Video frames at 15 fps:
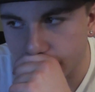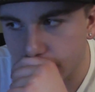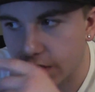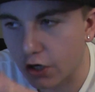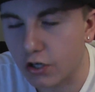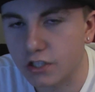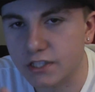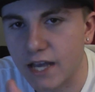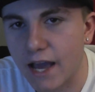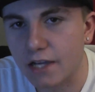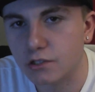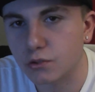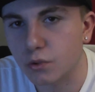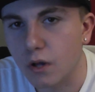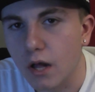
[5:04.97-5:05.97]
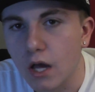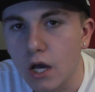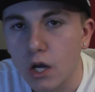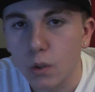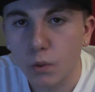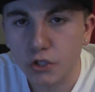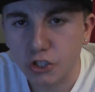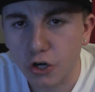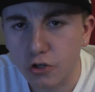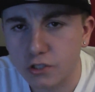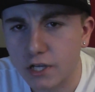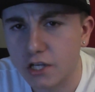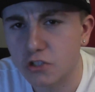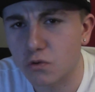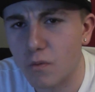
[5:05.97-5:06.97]
Curtis Axel, which
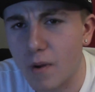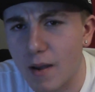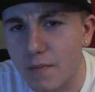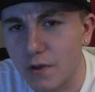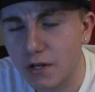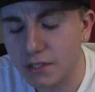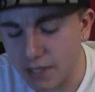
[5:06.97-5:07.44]
Curtis Axel, in my opinion,